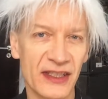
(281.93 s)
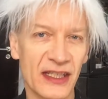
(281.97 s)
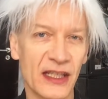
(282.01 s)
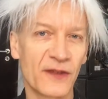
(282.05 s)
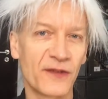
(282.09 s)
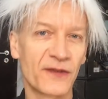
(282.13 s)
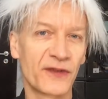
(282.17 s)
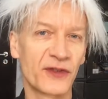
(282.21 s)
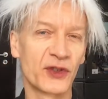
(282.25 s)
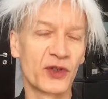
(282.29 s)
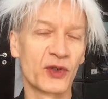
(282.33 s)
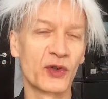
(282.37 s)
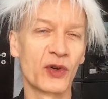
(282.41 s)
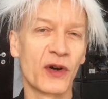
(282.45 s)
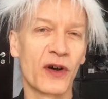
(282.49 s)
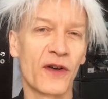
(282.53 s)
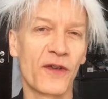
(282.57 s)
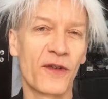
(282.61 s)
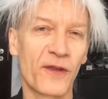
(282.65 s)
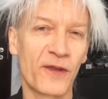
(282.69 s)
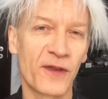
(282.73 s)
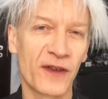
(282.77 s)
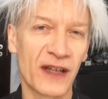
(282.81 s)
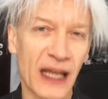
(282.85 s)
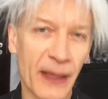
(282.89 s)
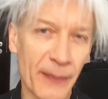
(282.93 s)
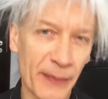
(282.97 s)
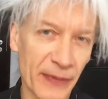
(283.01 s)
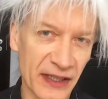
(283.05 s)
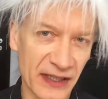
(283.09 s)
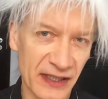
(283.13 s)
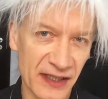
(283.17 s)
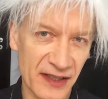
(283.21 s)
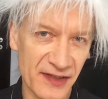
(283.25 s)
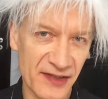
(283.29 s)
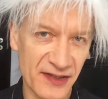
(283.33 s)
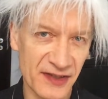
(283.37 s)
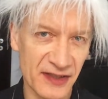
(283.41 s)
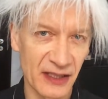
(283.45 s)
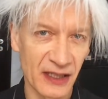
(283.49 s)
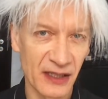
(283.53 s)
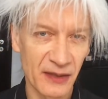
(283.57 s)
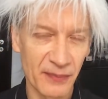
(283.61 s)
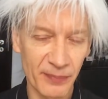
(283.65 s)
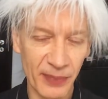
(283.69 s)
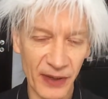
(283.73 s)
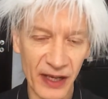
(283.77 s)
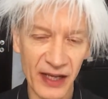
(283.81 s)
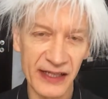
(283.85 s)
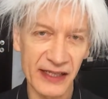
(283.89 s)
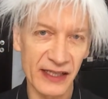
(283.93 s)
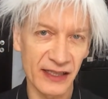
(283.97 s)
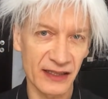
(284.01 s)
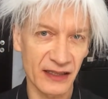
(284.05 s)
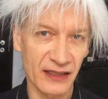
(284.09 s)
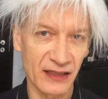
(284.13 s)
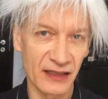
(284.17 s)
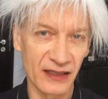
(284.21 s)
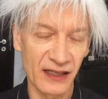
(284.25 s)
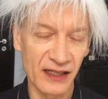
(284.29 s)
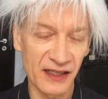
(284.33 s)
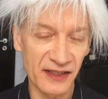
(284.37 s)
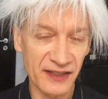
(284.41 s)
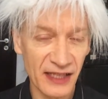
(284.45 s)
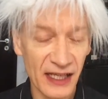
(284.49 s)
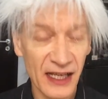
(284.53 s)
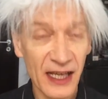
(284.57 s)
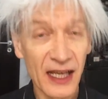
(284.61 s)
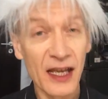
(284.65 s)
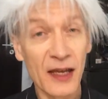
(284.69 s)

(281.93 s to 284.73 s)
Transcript: if you're flummoxed by a card.